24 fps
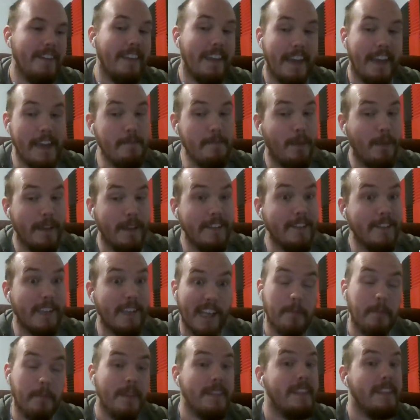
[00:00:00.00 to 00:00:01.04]
that anybody's going
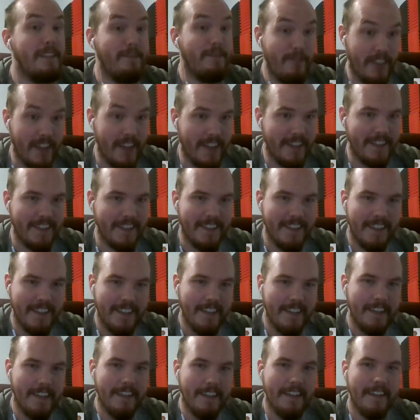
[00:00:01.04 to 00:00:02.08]
to believe this?
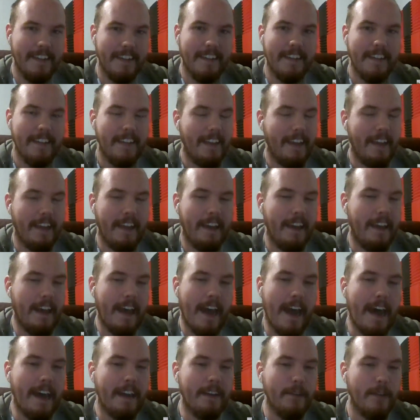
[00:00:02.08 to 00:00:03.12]

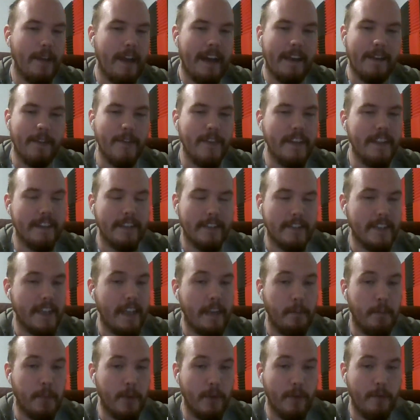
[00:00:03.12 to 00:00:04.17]
I don't think there's
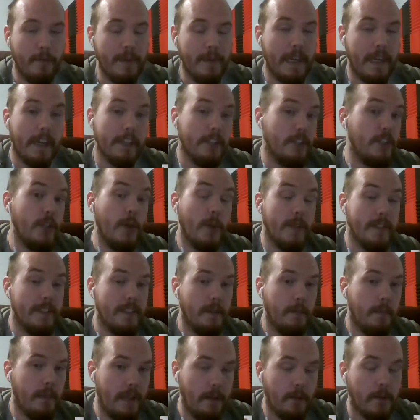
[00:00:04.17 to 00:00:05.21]
any proof beyond showing
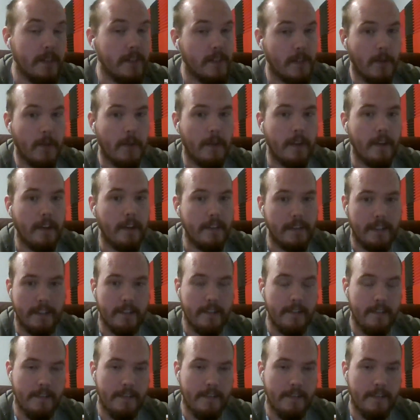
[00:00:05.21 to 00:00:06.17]
somebody what's going on here.